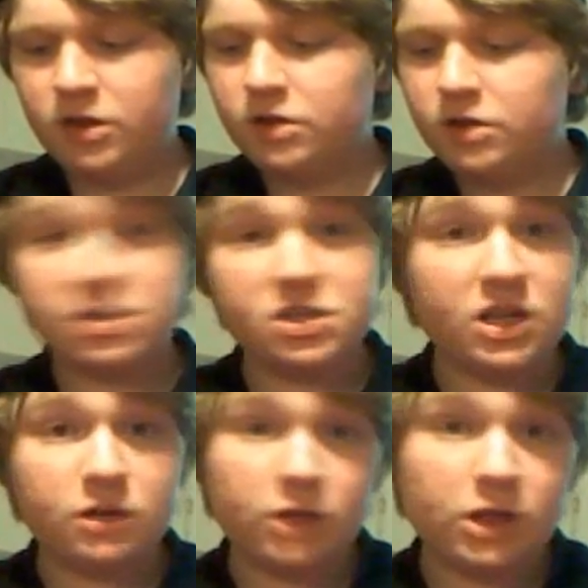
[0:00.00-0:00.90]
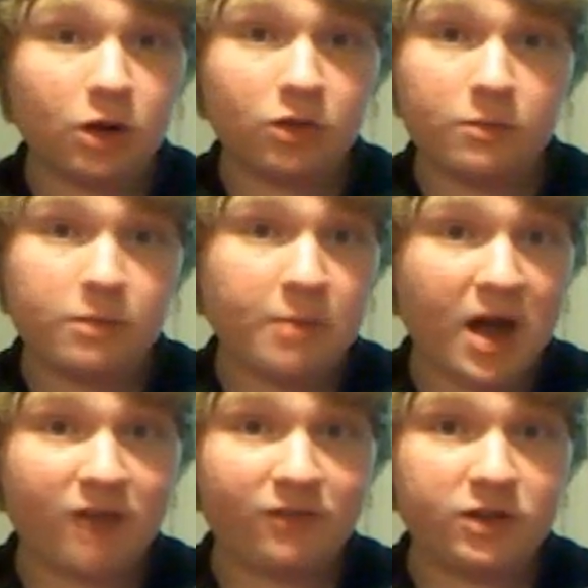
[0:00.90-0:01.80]
You shouldn't need to reload in the
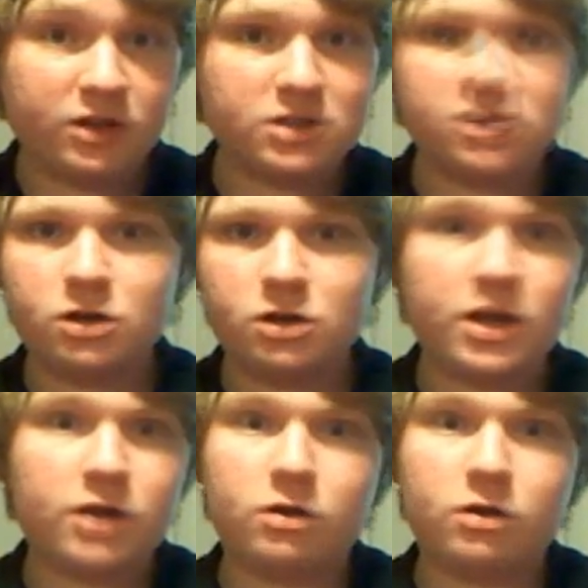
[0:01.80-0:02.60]
battlefield unless you're like,